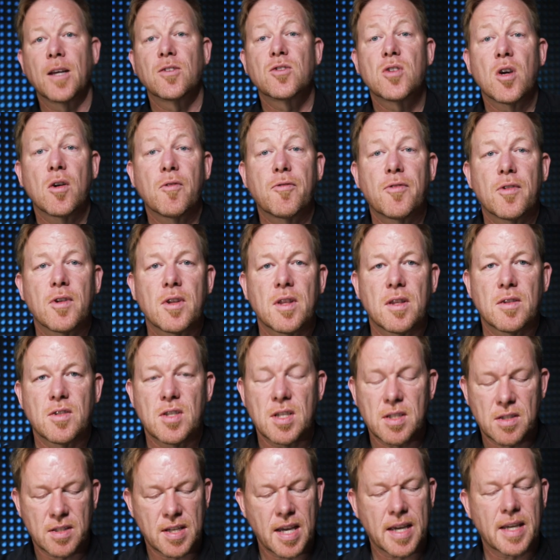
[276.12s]
So for
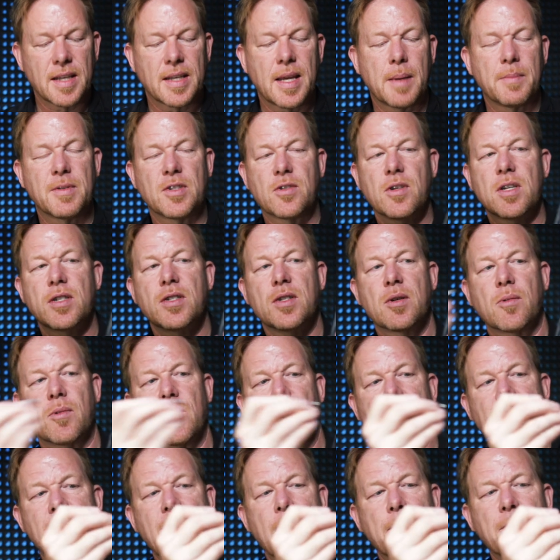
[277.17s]
just sake of demonstration, we're
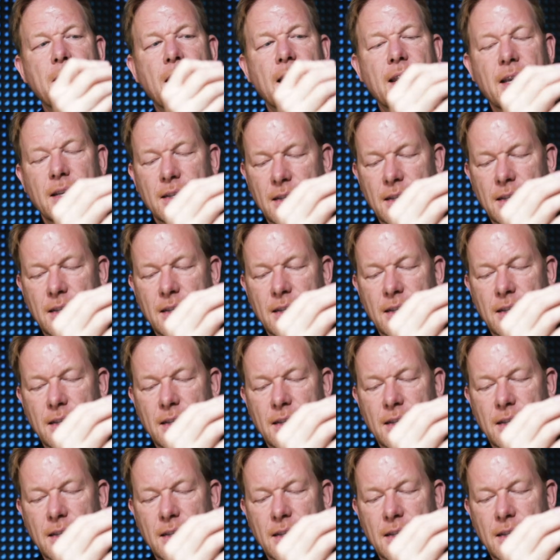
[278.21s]
gonna snap that